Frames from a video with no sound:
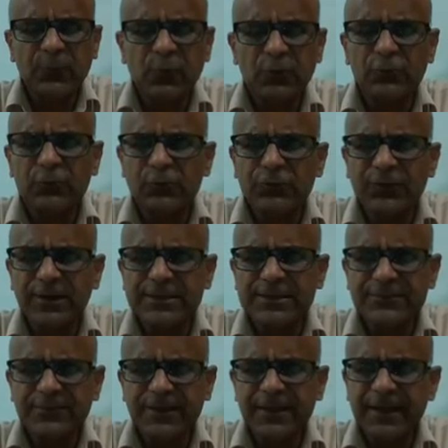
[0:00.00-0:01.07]
got good grades
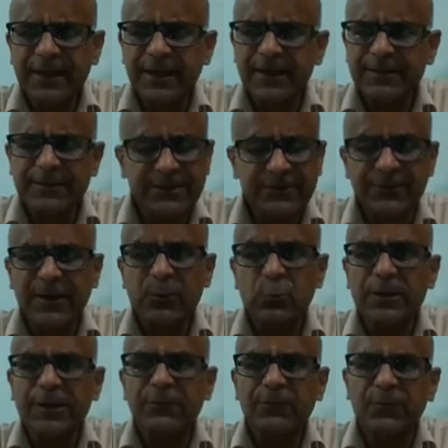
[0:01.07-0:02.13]
if I would
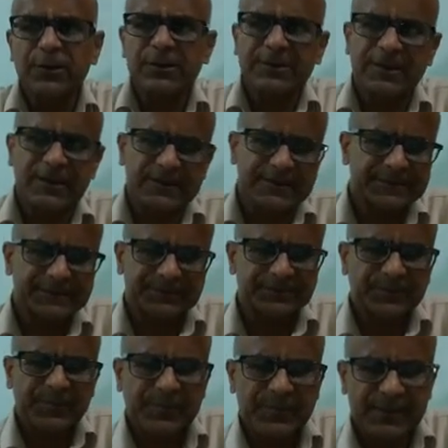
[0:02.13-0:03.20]
have worked hard.
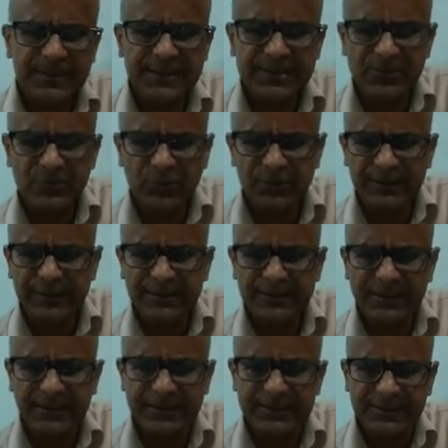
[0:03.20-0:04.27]
These are all
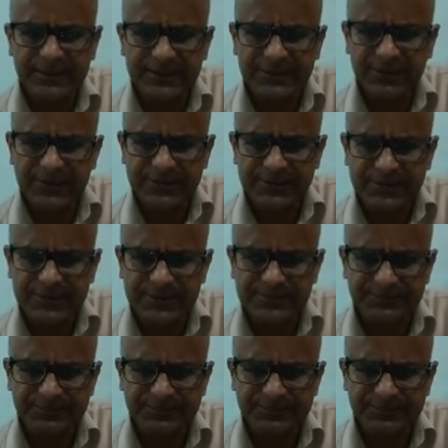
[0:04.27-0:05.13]
incorrect constructions.